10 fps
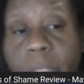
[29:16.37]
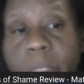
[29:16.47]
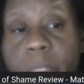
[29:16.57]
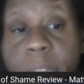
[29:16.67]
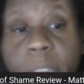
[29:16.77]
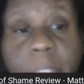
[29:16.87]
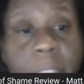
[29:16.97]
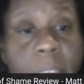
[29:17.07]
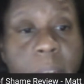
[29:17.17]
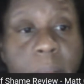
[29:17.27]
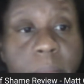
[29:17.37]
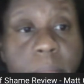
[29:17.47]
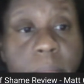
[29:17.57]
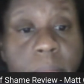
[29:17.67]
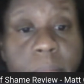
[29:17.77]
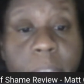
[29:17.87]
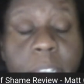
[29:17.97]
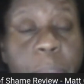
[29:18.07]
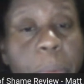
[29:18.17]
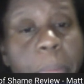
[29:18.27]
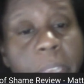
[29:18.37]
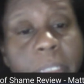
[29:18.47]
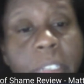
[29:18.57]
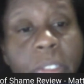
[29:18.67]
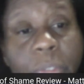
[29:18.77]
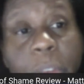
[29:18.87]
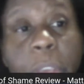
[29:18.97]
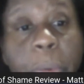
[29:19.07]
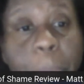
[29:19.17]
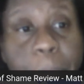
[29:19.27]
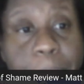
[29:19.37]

then I think that's what makes sense for you.